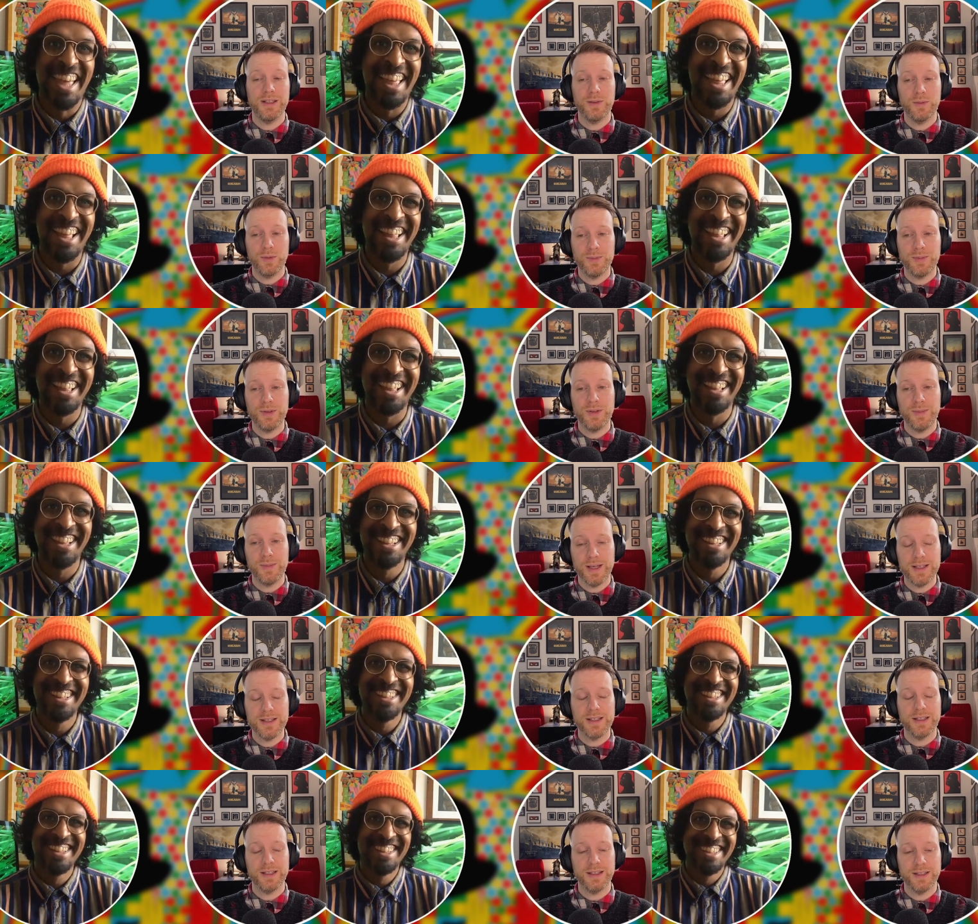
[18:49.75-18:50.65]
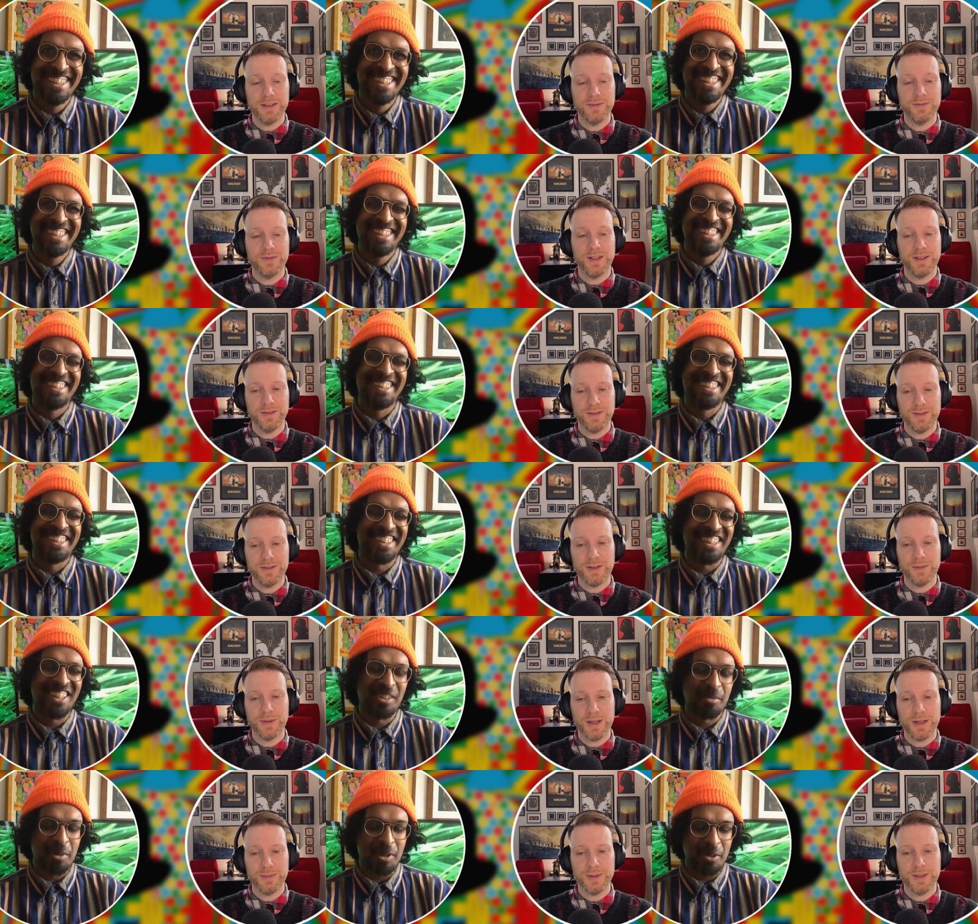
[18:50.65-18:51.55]
Speaker 1: would be amazing if that, if that
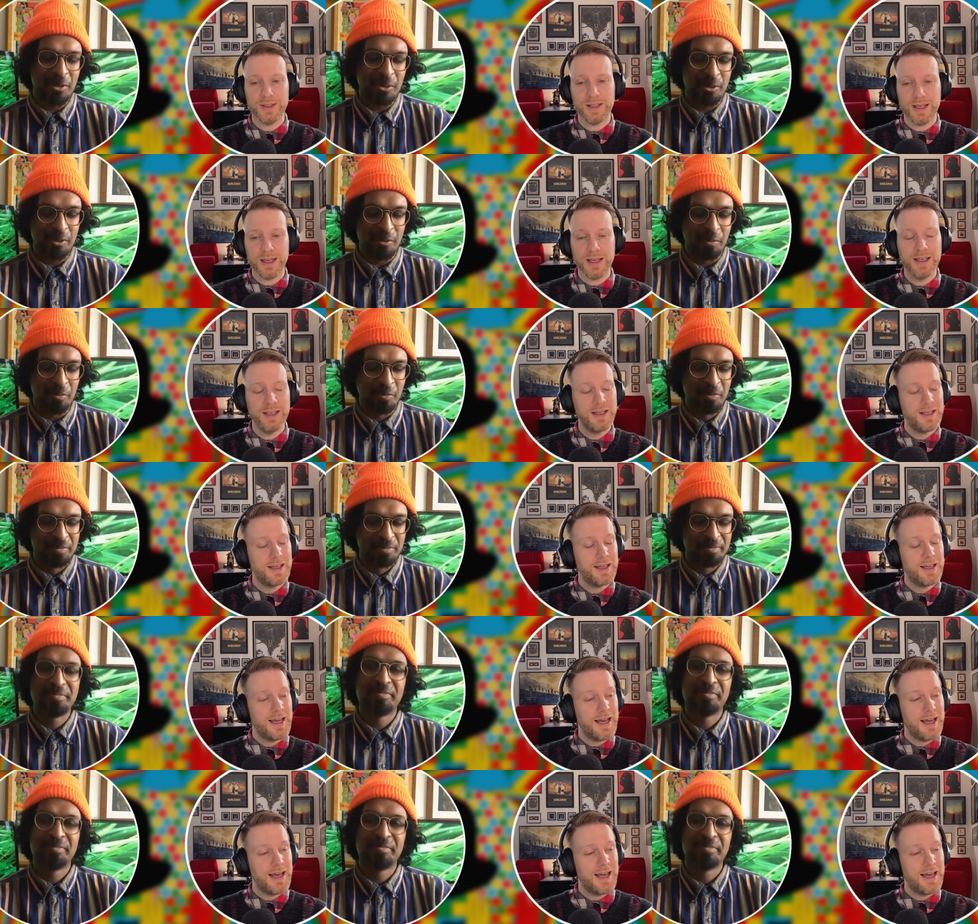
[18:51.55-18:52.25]
would happen. That'd be awesome. Yeah.